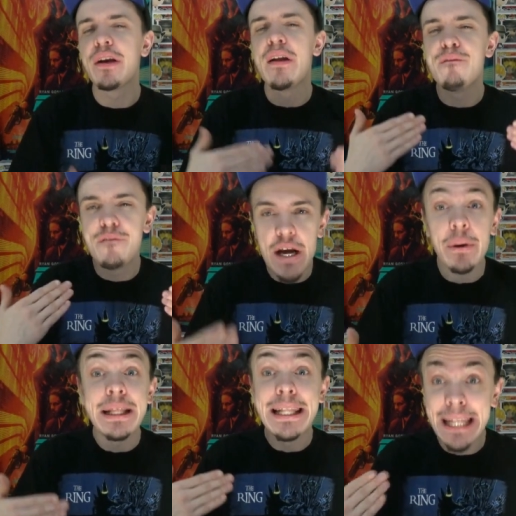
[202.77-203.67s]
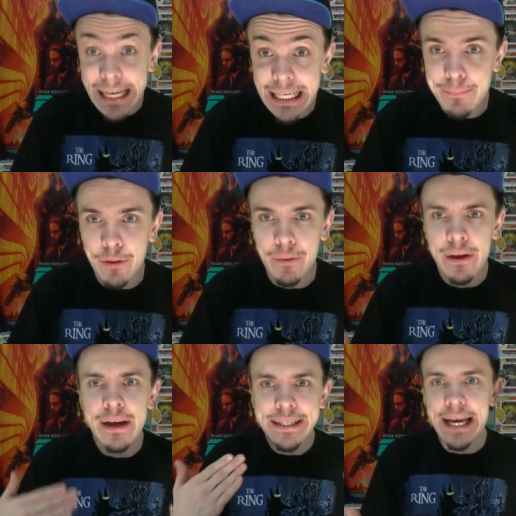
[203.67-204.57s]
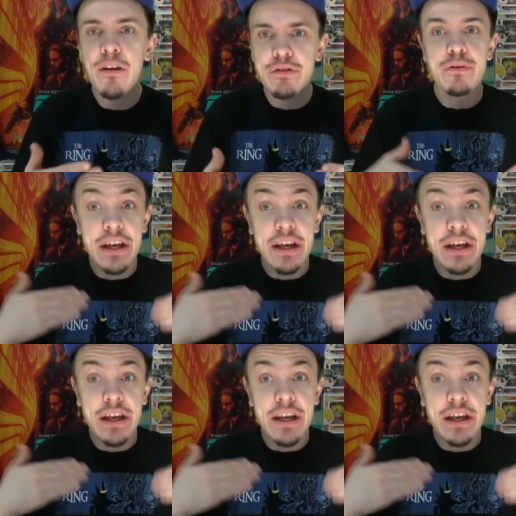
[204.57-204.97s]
and a very likable character